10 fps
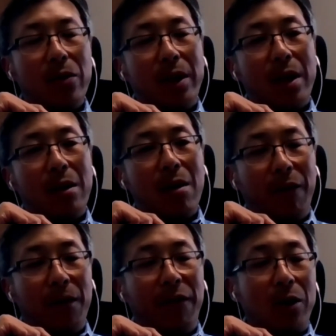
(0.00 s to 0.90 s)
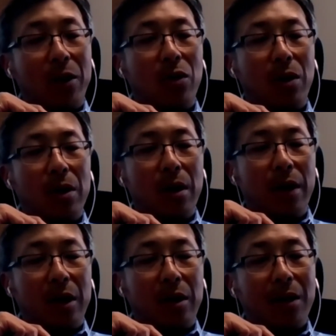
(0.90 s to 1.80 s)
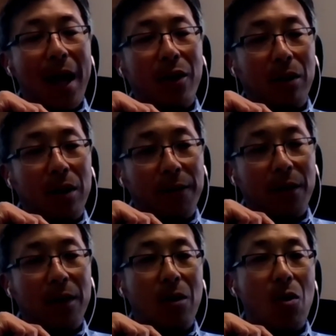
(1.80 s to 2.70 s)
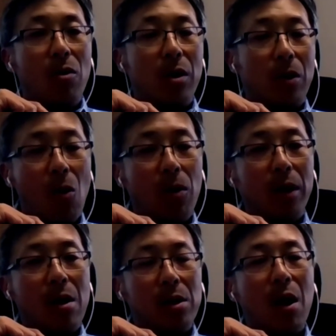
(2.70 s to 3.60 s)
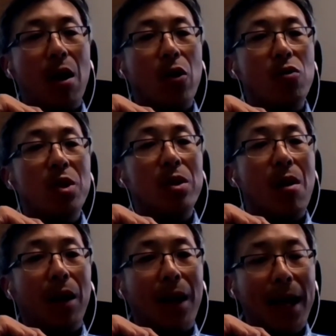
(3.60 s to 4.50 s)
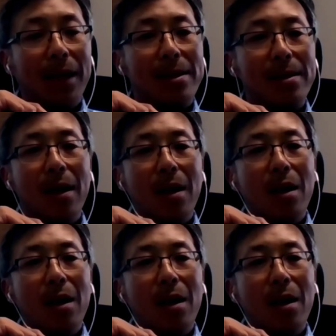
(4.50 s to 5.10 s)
So it can affect it could attack your liver or your colon, cause autoimmune colitis,